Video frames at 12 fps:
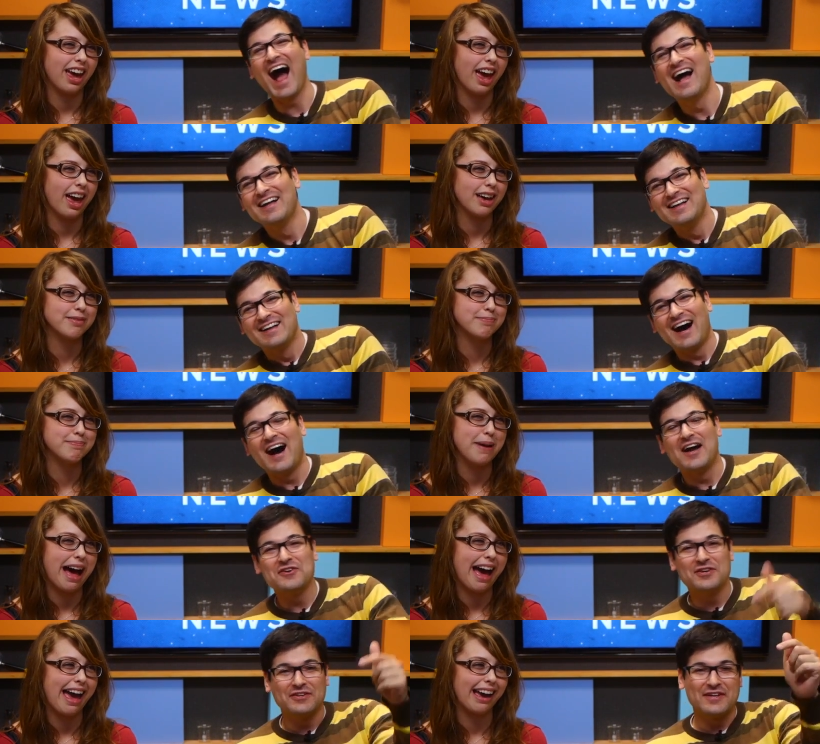Speaker 1: okay. Uh,
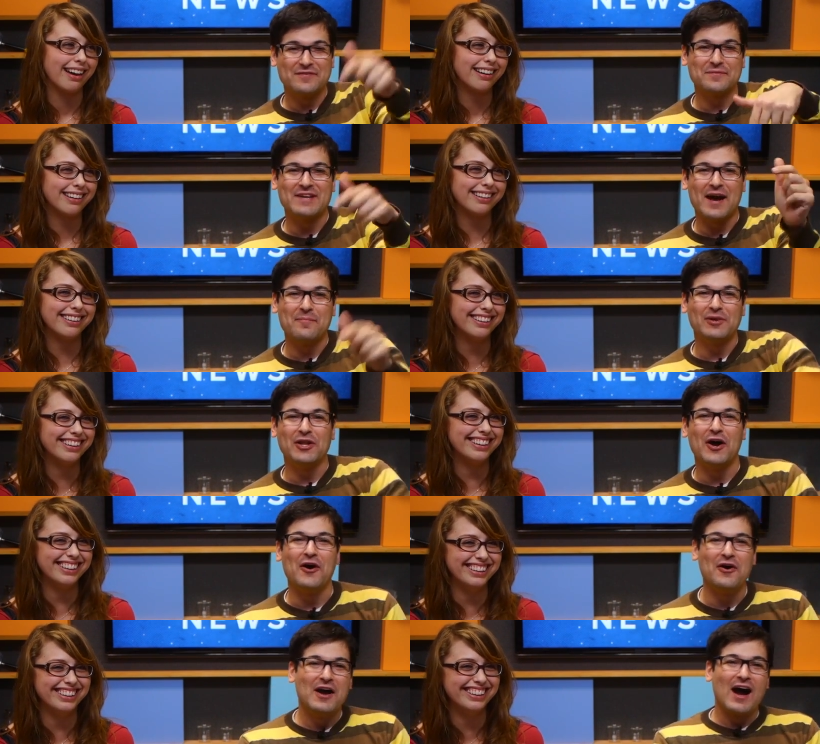you can leave them down
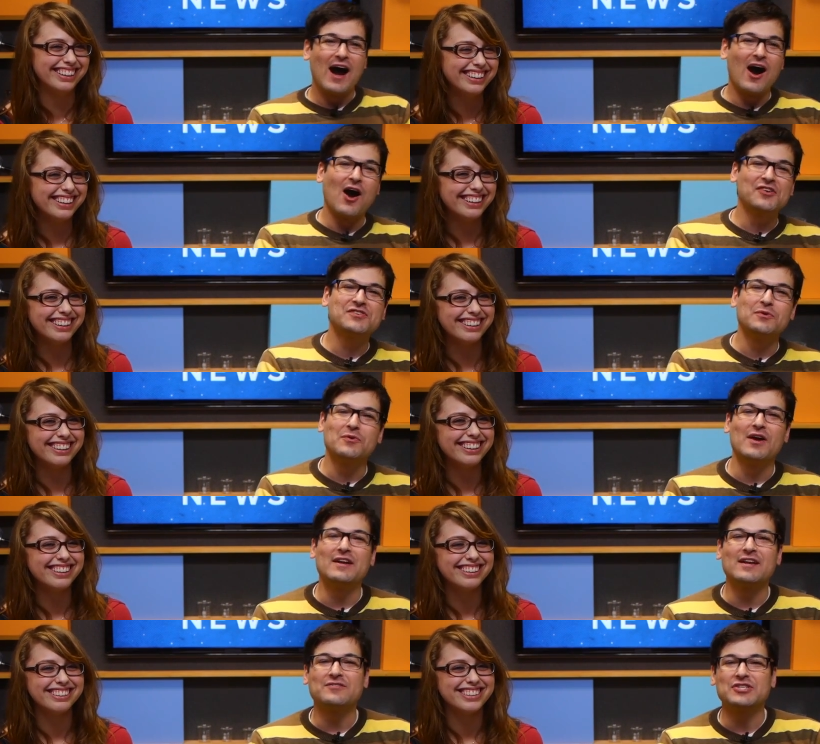below. Uh, also, we
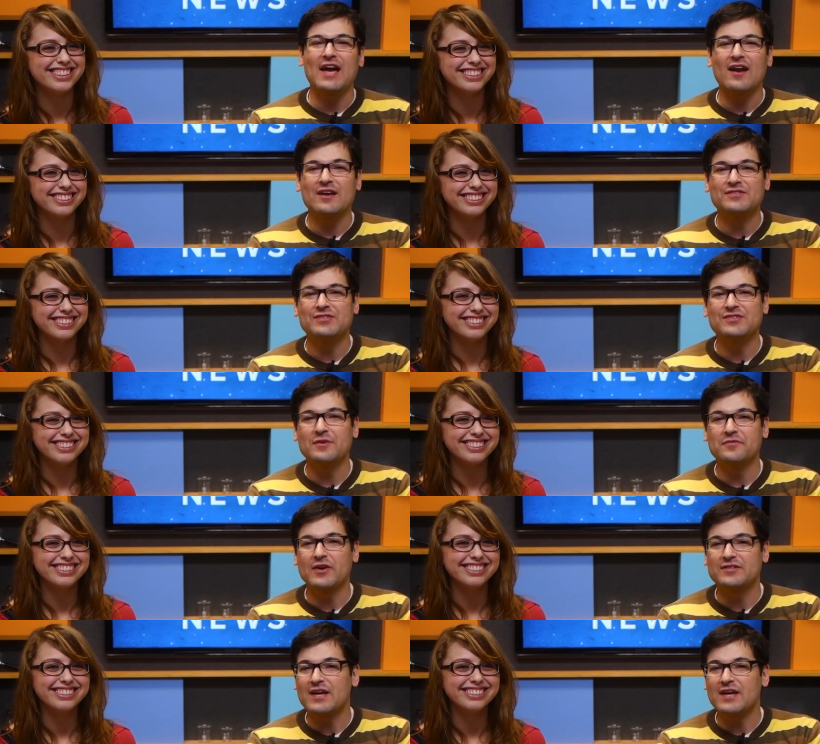wanted to give shout outs to some of our